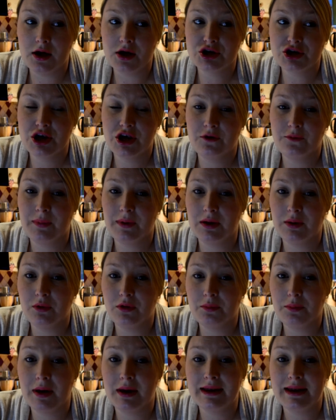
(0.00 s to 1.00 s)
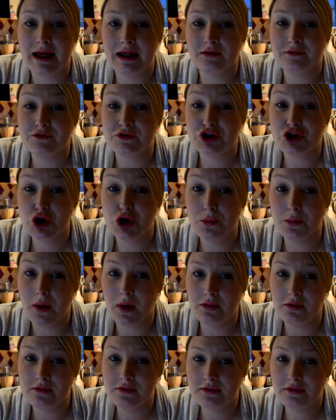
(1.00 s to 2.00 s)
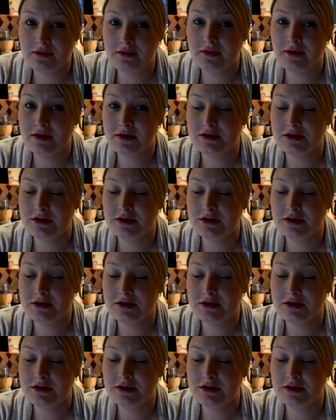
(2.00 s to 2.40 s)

She's been with my nan for 2 months.